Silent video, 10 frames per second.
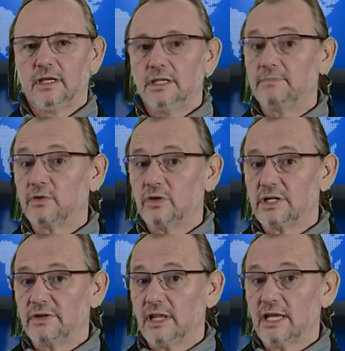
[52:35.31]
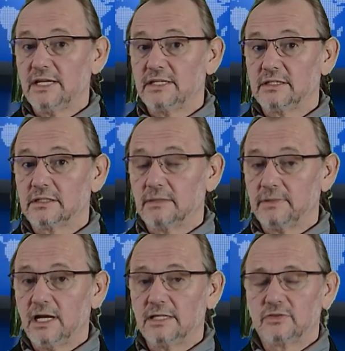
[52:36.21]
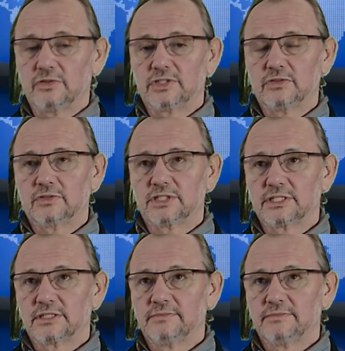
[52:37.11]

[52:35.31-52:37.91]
Deploy related compliant resources.